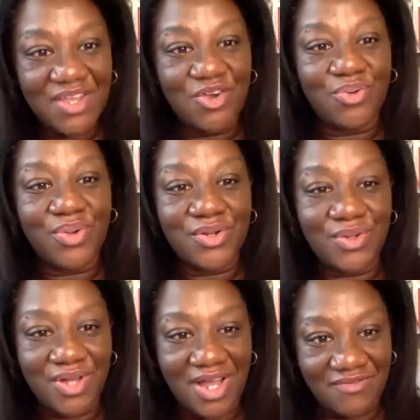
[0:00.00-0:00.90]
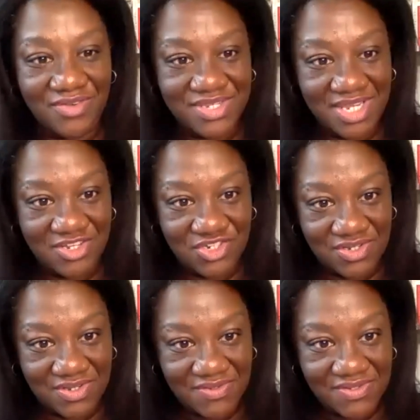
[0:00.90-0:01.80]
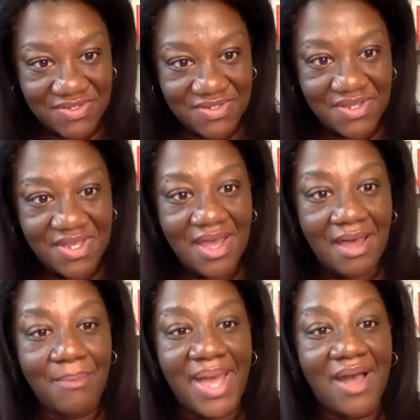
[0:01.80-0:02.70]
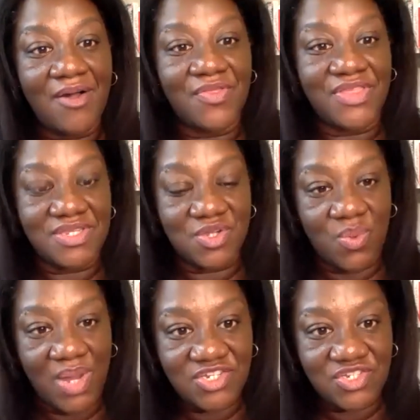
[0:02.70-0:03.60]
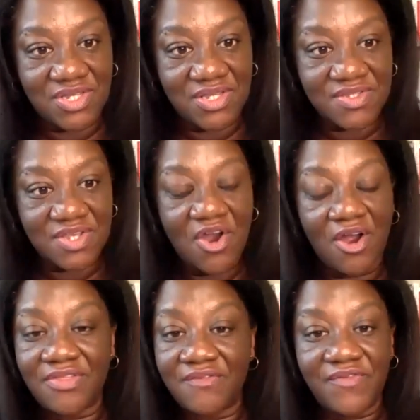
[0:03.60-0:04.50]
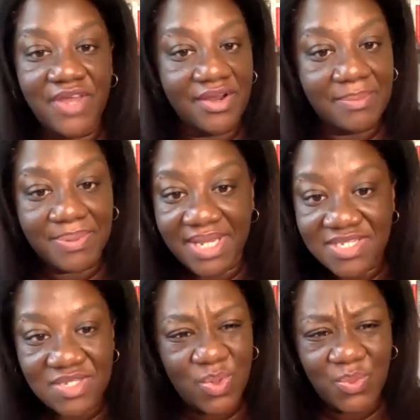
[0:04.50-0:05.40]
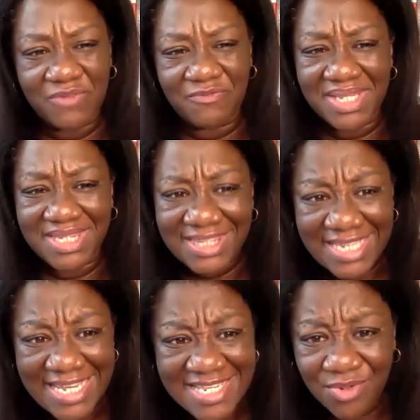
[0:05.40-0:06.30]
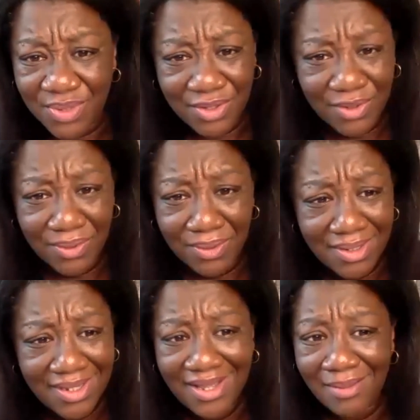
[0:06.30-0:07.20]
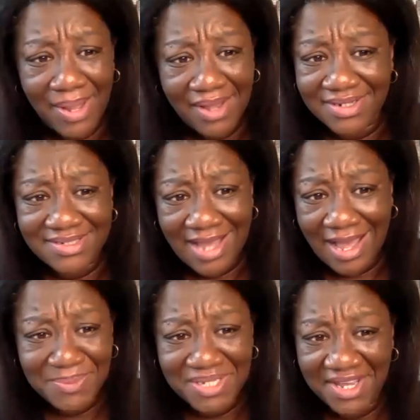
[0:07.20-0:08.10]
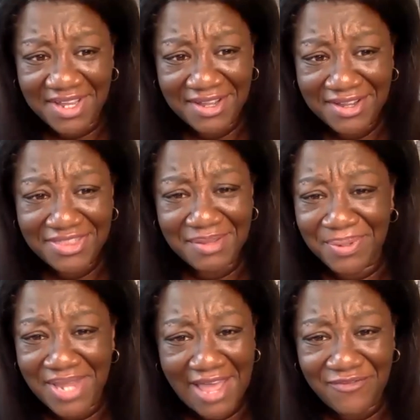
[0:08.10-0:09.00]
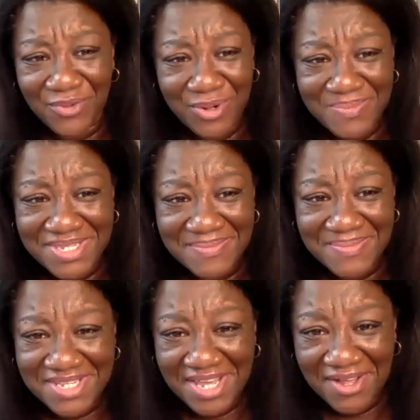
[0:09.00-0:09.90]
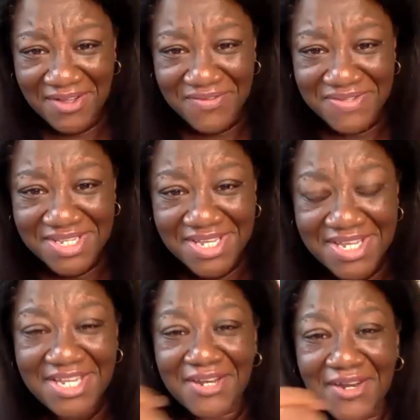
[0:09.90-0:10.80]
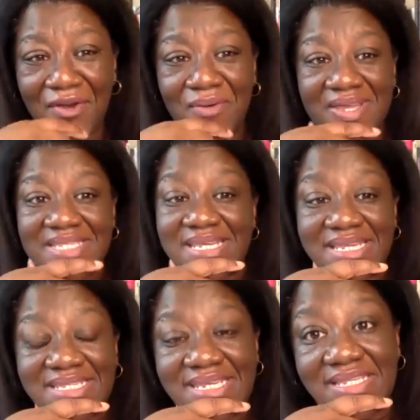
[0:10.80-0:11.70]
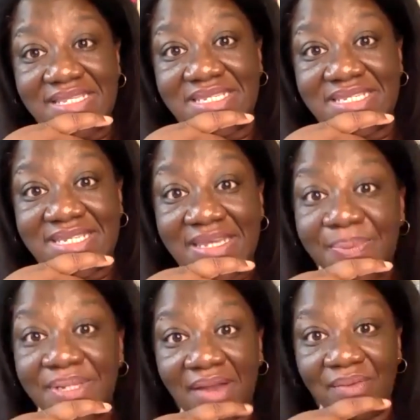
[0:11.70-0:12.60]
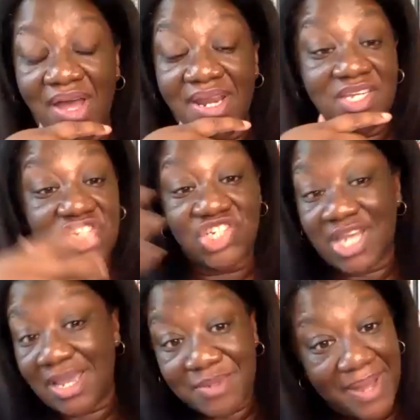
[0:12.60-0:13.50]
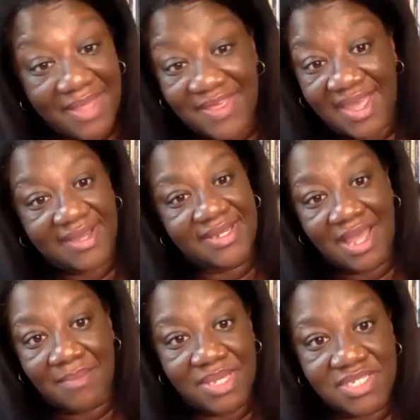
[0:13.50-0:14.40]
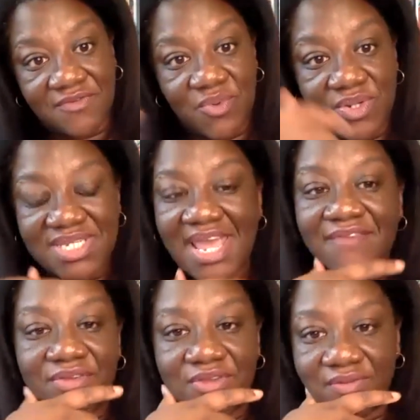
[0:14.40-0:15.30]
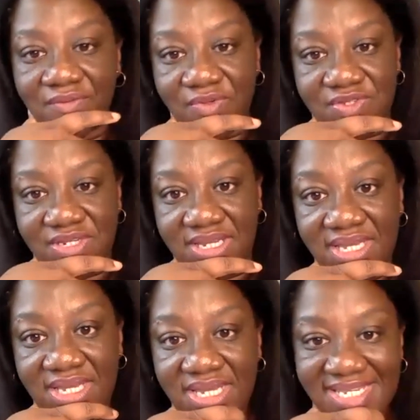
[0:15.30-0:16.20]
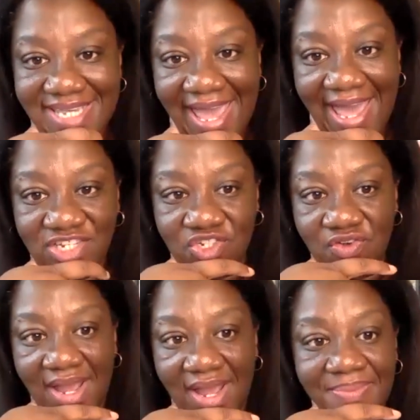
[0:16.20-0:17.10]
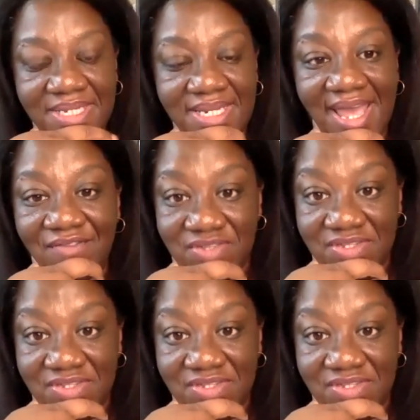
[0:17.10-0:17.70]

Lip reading: critical conversations about these questions are the very places where we've been least critical about adopting the platforms themselves. It's deeply ironic, shaped by the economics. Of course, every university is cash strapped and having